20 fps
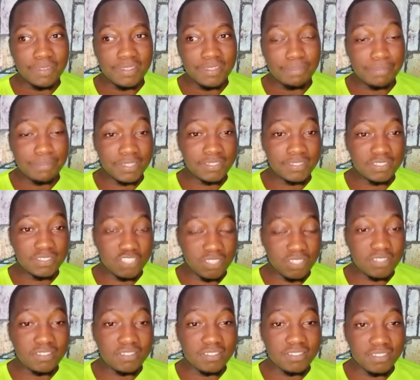a big
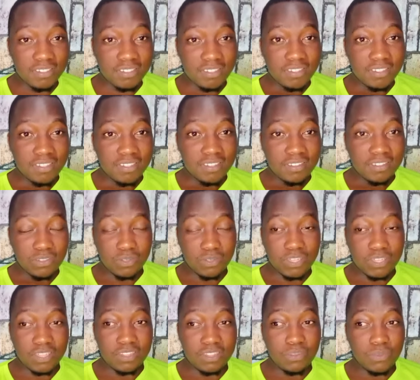change.
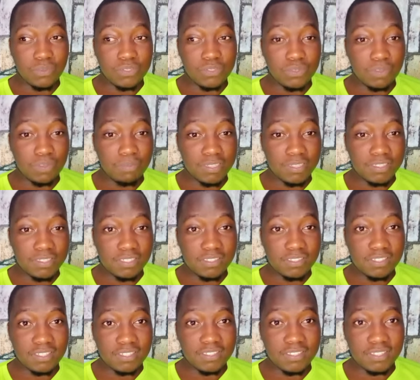Okay, we saw a big change
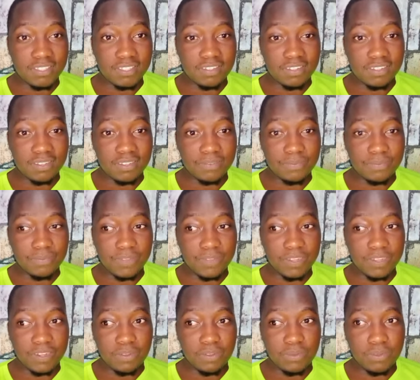in the second half,
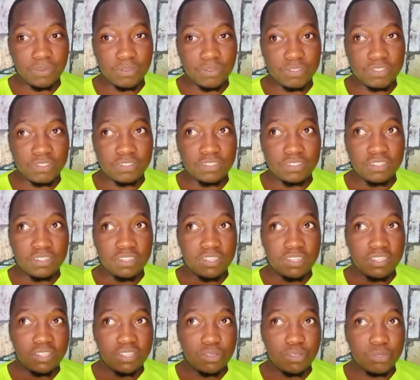and of course,
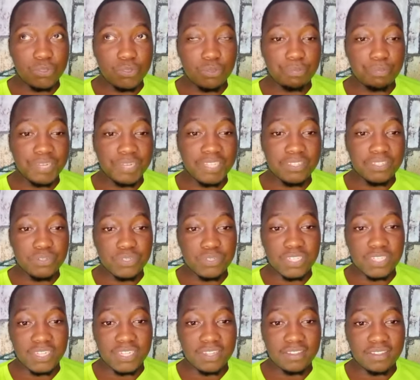he also played
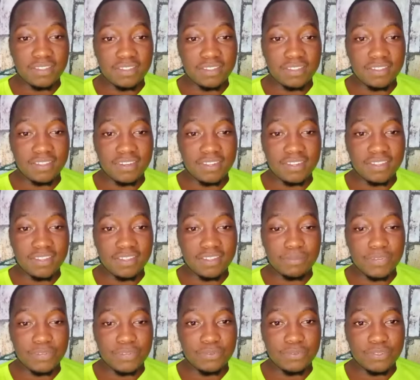today in a game
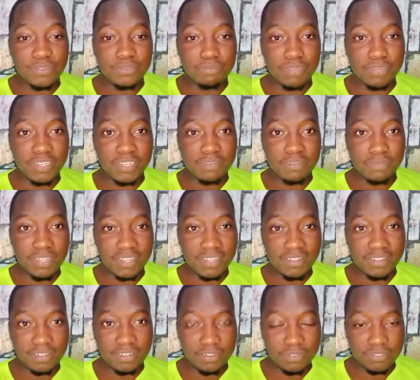that was played
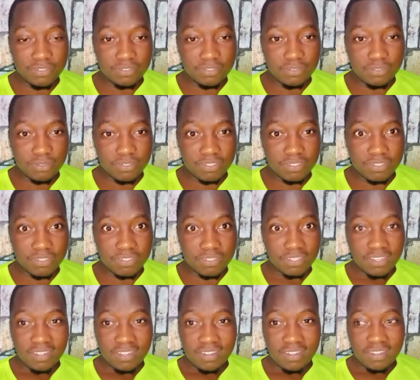behind closed doors
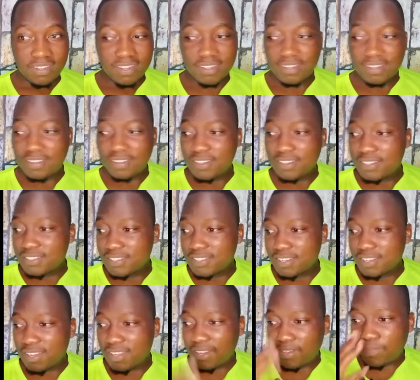against
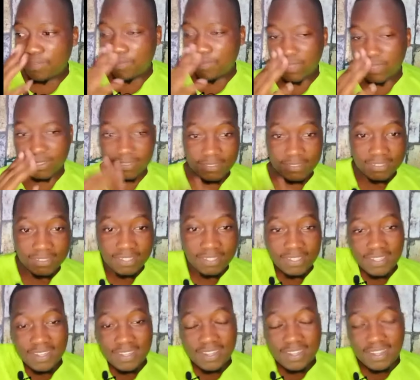Halifax.
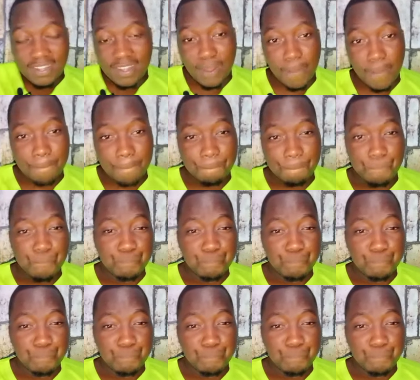Um,